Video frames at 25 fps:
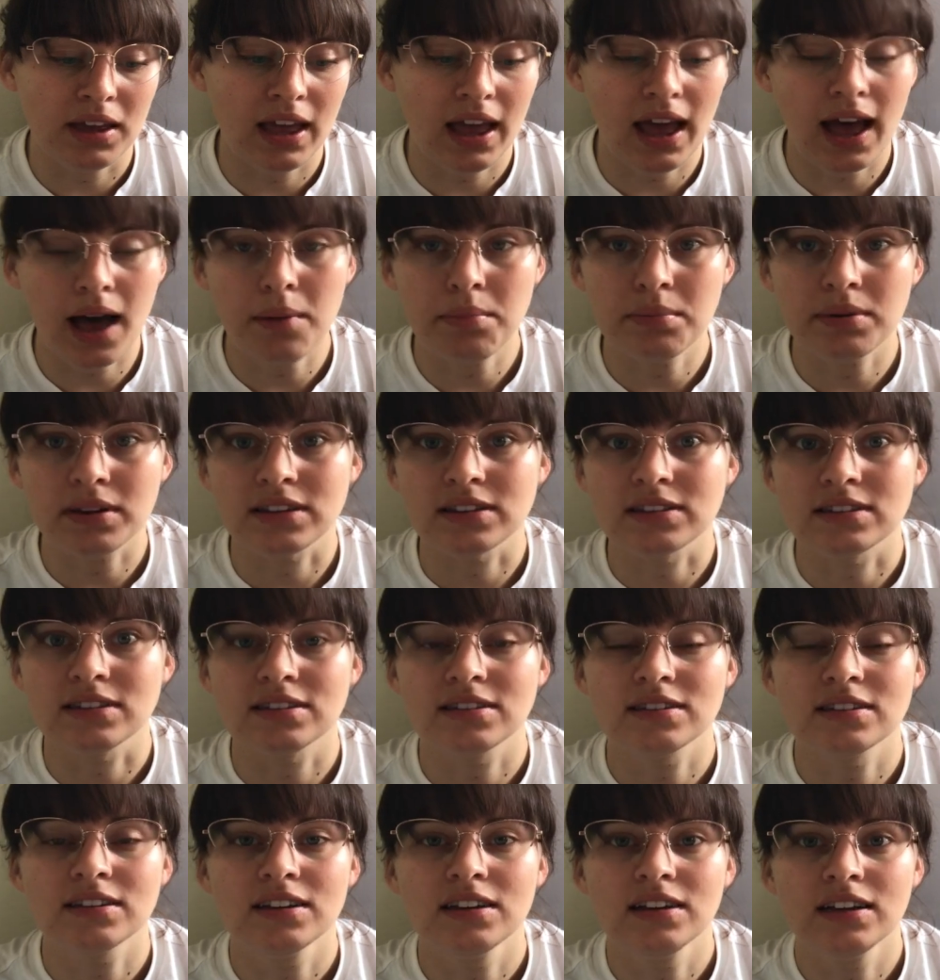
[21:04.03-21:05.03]
happens.
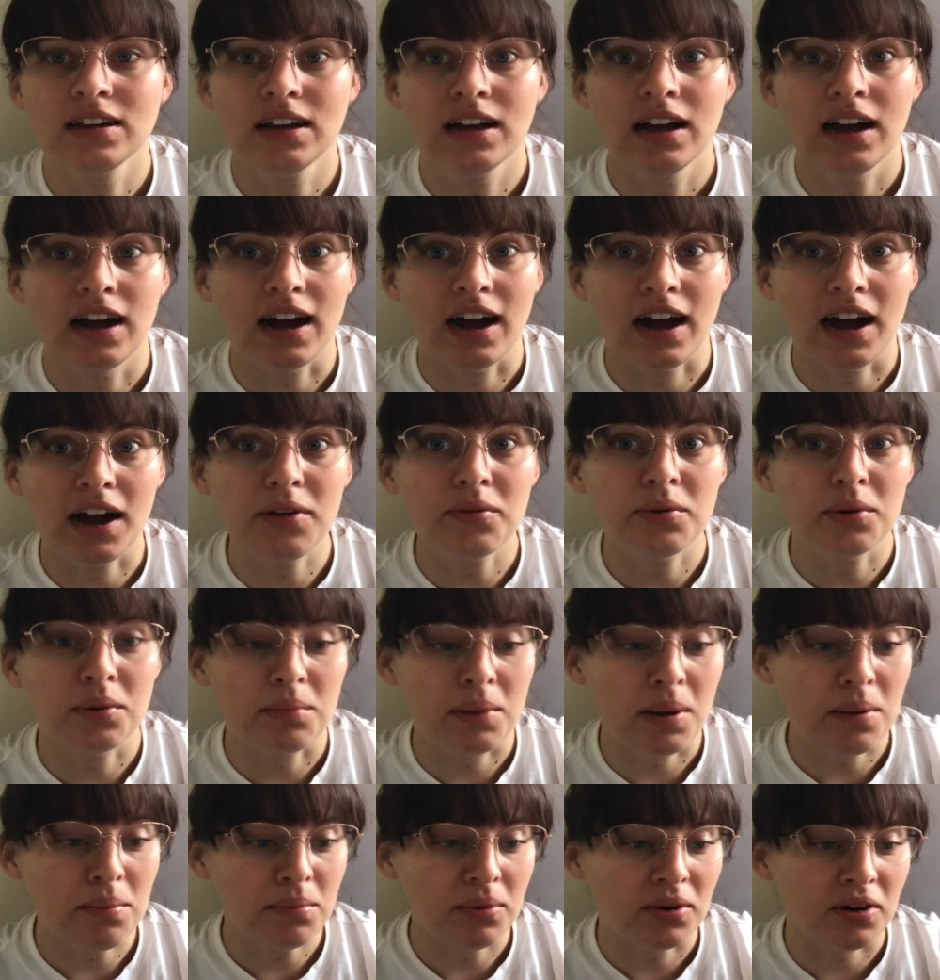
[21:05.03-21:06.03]
I
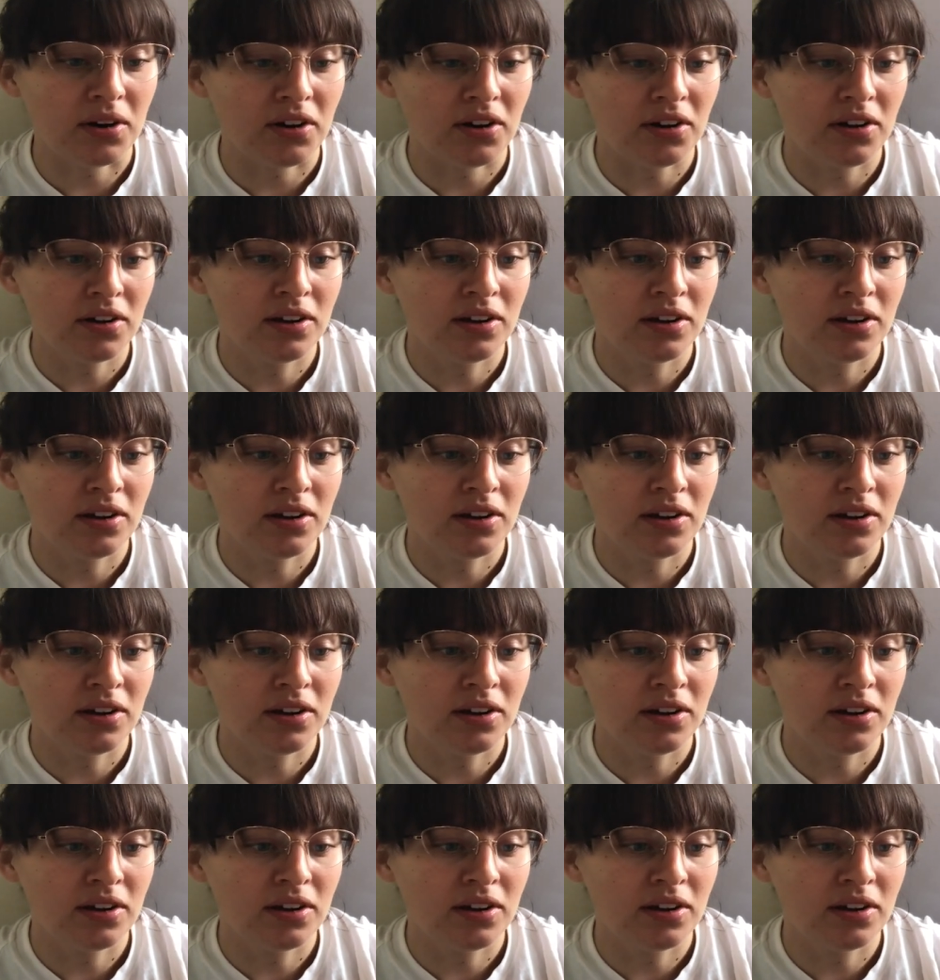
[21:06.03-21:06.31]
remember.